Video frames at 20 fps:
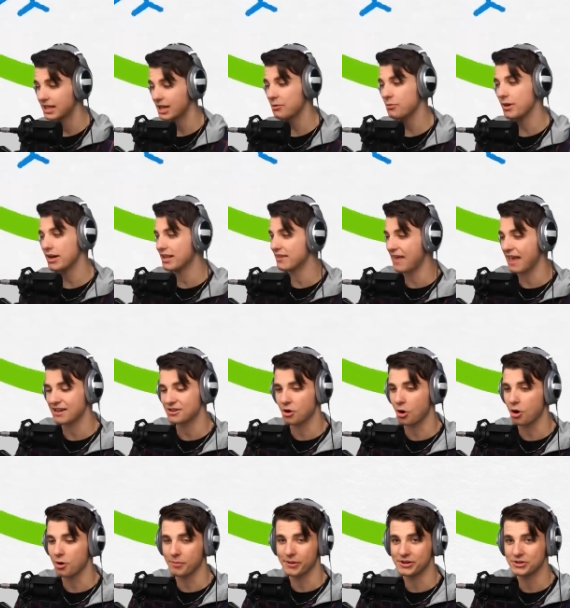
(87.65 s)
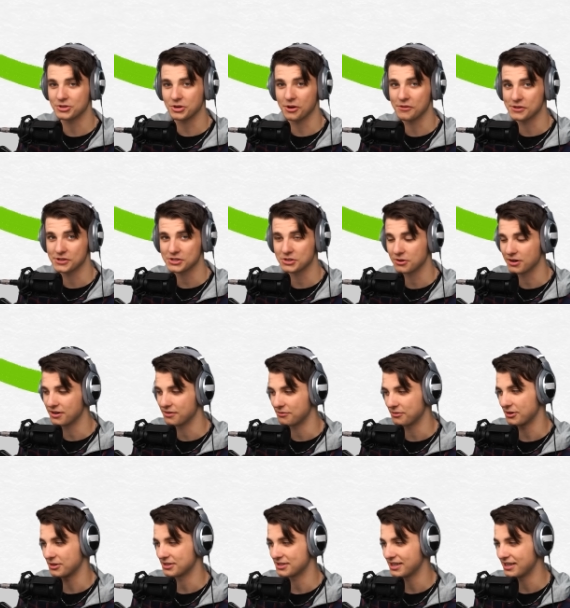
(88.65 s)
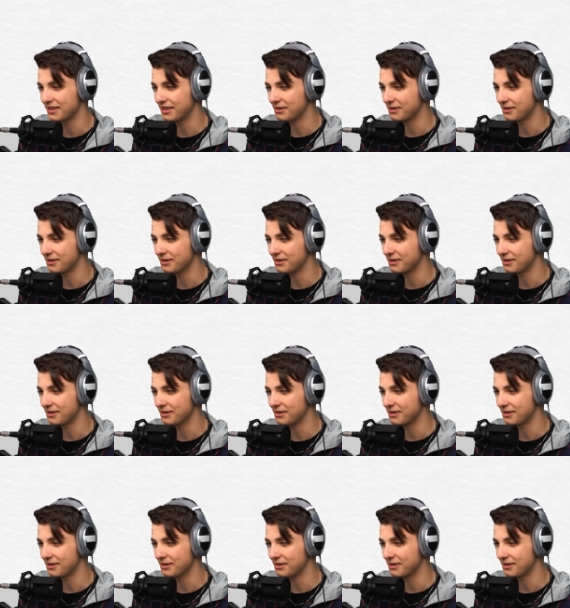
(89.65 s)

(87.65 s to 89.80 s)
Get rid of that garbage on the screen first and